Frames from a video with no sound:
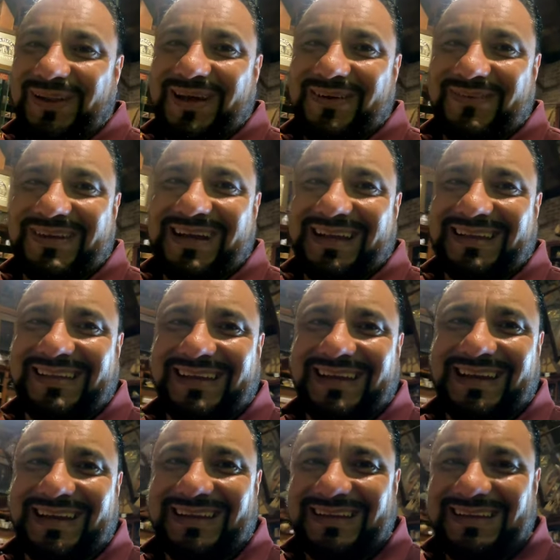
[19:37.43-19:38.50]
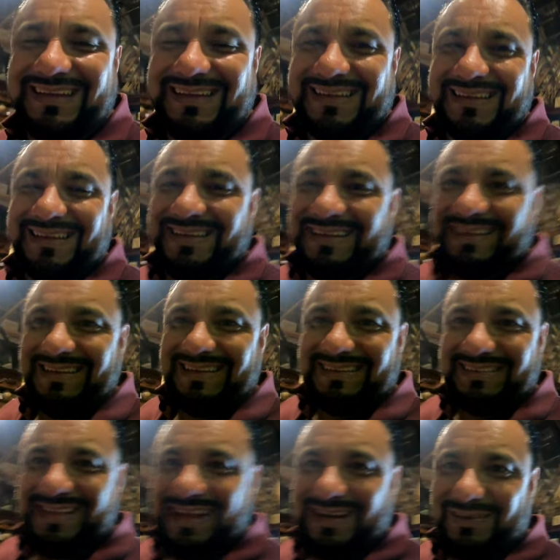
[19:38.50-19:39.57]
love, you guys. Look at that.
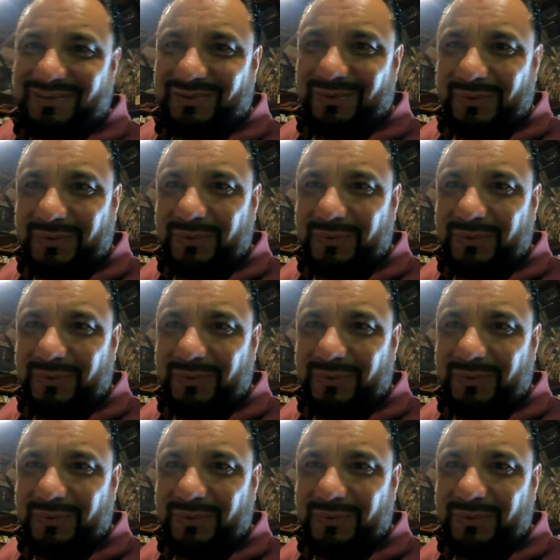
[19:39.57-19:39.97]
That is so